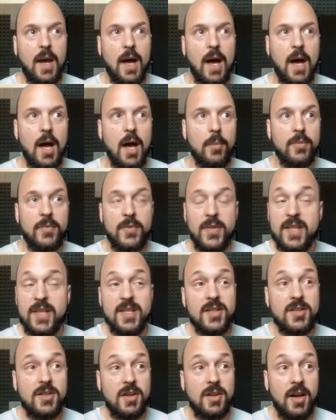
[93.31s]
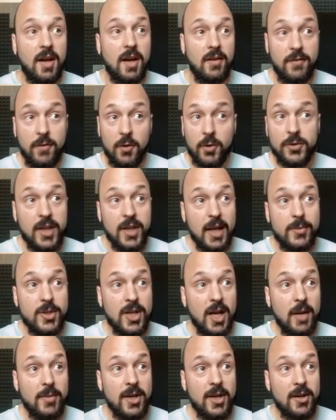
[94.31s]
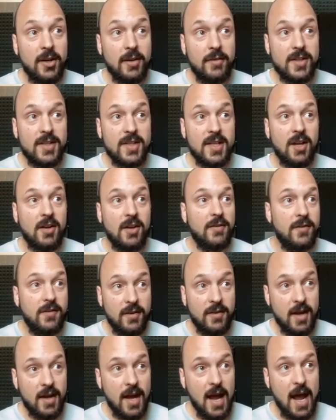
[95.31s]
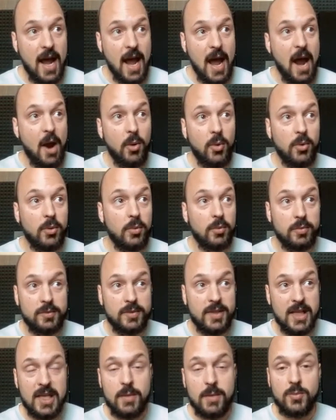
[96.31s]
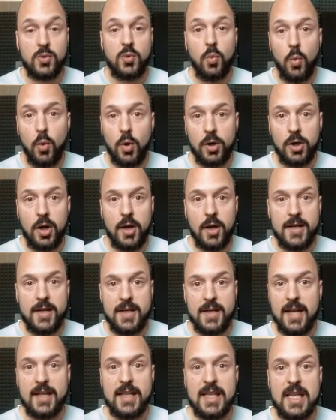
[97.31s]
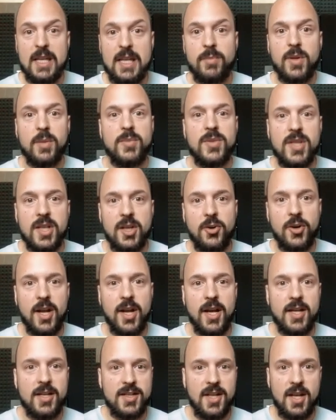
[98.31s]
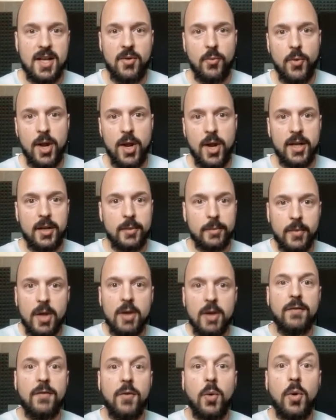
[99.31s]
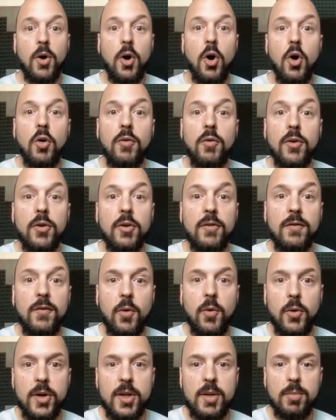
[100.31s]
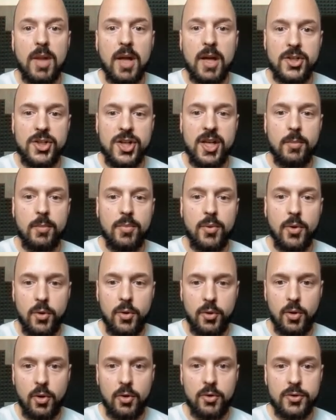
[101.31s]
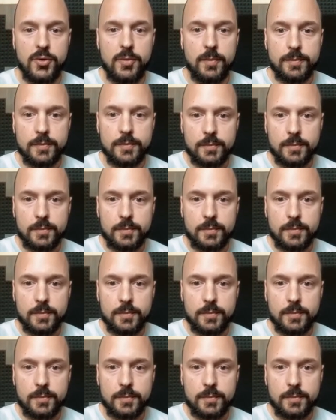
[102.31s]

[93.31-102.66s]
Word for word: Um, this is a full-time job in and of itself. Our teams work on it and keep them synchronized and running for over 40 blockchain protocols.